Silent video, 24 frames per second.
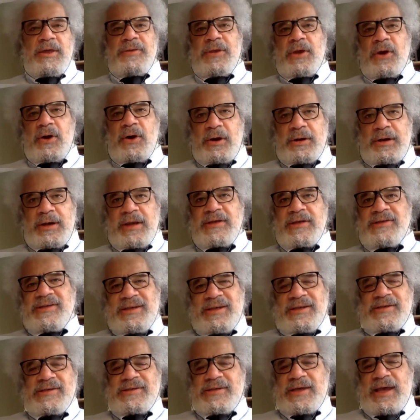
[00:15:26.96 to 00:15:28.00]
The audience
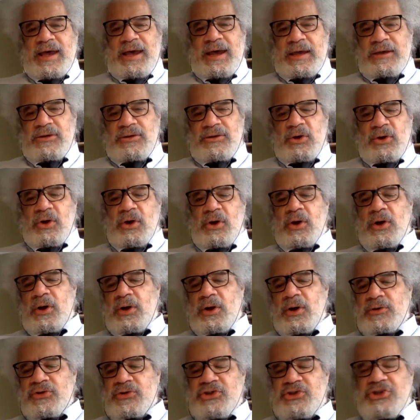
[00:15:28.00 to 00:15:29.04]
inside the
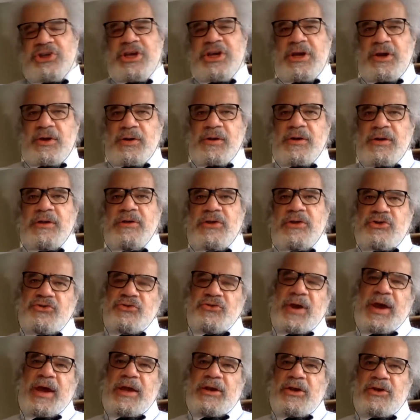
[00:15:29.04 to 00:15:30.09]
hall cheered to
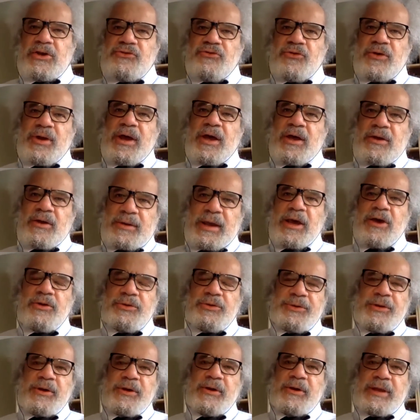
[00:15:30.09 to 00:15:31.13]
try to drown
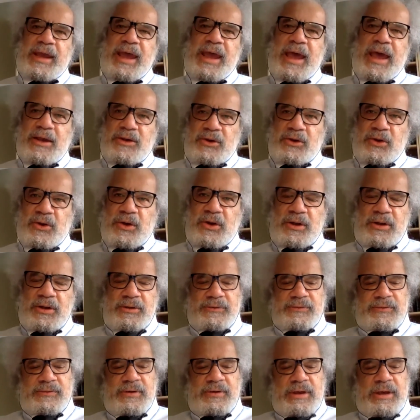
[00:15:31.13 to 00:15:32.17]
out their
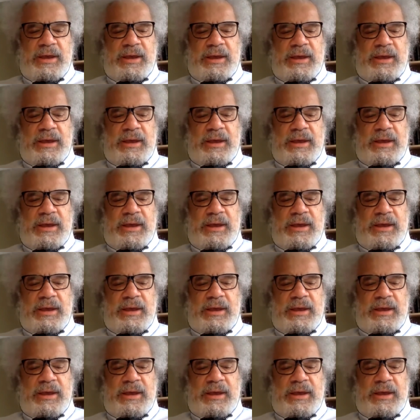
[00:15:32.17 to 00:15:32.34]
catcalls.